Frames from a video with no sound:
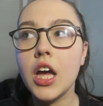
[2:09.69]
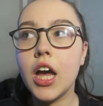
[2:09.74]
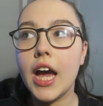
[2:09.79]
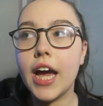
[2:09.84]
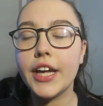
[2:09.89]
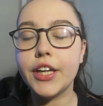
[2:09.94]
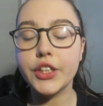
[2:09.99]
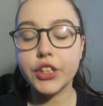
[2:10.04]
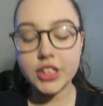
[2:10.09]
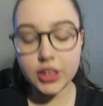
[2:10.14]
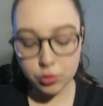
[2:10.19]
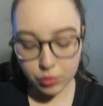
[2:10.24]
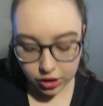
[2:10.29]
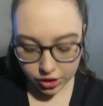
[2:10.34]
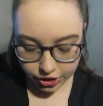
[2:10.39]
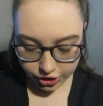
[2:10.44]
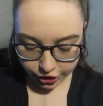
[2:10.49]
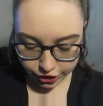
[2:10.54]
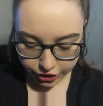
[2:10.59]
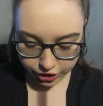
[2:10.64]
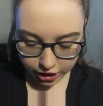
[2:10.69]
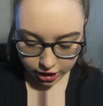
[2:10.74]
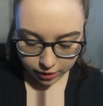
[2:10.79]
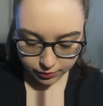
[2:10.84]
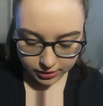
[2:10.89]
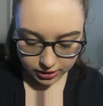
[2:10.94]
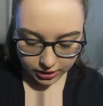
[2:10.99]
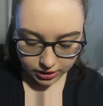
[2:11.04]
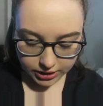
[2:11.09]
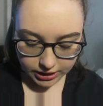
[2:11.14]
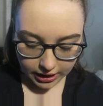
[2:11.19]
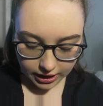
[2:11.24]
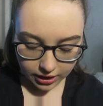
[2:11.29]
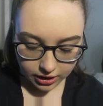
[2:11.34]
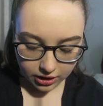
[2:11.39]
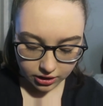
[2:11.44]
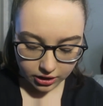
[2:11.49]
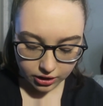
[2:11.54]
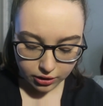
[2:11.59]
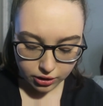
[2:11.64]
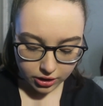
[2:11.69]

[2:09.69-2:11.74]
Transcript: i used to watch youtube as a uh,